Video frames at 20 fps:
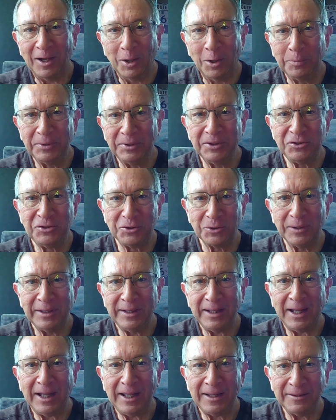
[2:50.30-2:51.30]
I hope you
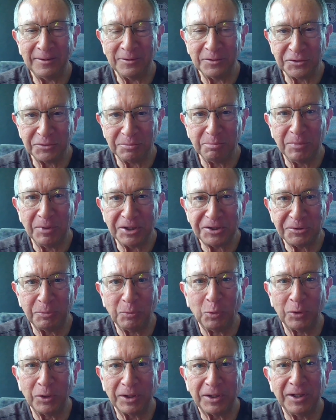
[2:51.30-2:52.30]
enjoyed that. There's much
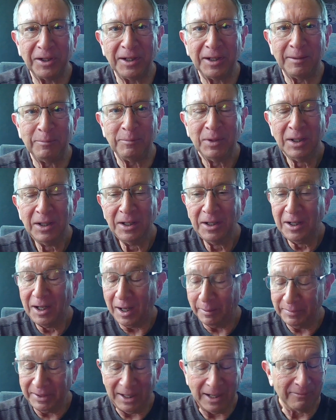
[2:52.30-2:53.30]
more to come.
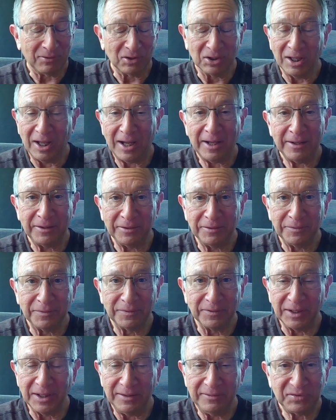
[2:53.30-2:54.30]
I'm going to have a lot
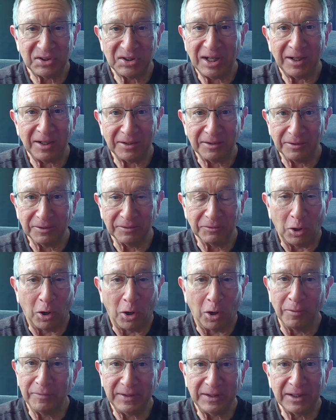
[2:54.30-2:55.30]
of
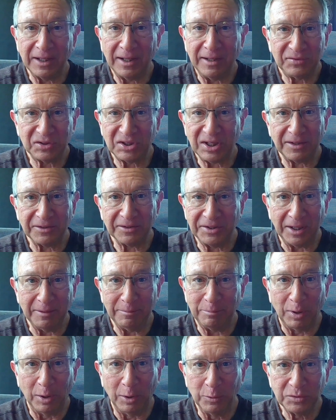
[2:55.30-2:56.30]
RV lifestyle
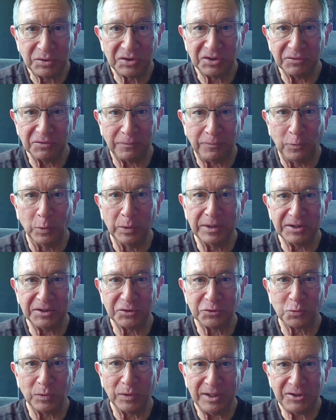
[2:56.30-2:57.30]
type posts for
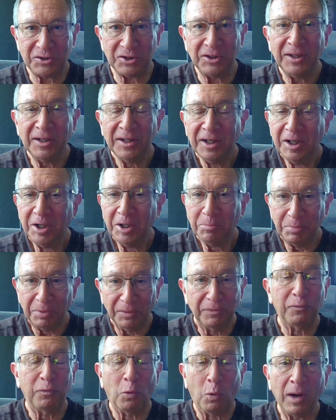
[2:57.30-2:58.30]
this region.
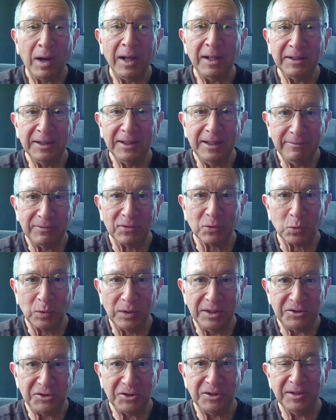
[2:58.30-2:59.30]
Before I leave the
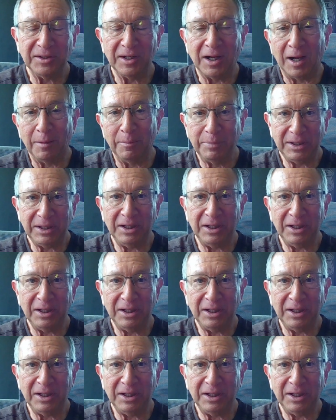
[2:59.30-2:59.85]
region, I'll